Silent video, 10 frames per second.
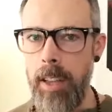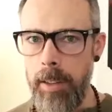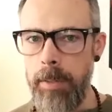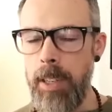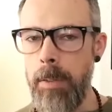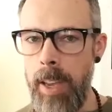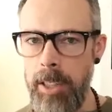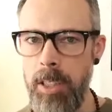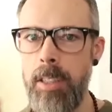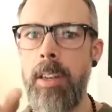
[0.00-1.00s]
love and
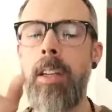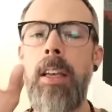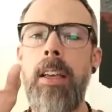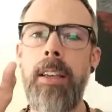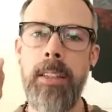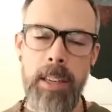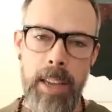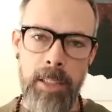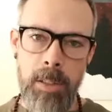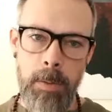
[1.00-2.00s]
affection and
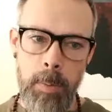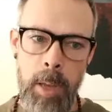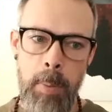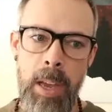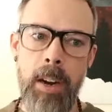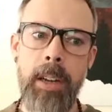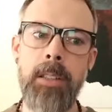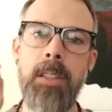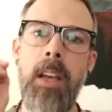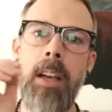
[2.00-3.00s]
connection from my
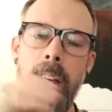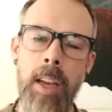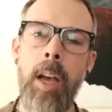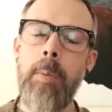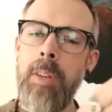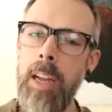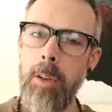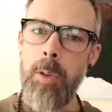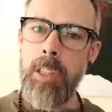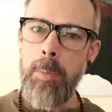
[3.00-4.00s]
parents, I'm not
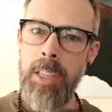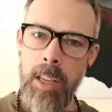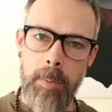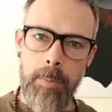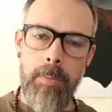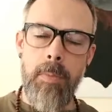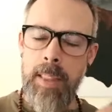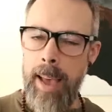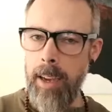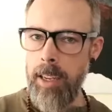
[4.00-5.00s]
going to become
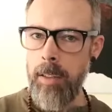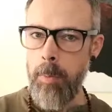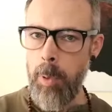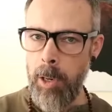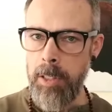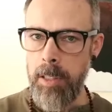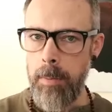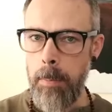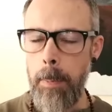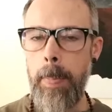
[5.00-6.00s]
that kind of person.
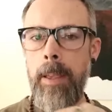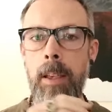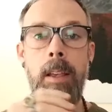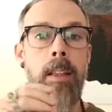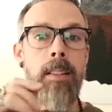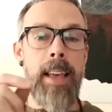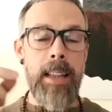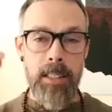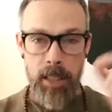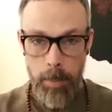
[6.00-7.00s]

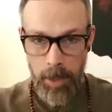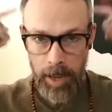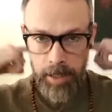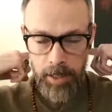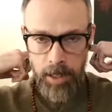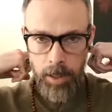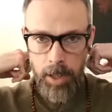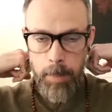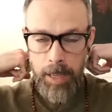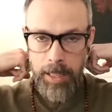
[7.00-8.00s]
That subconscious
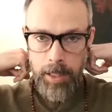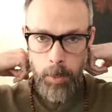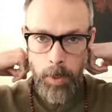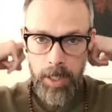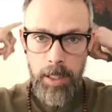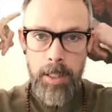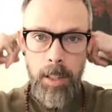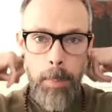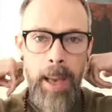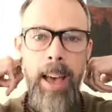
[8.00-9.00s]
agreement gets written into
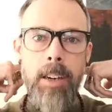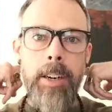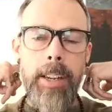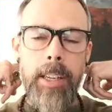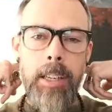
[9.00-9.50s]
the pattern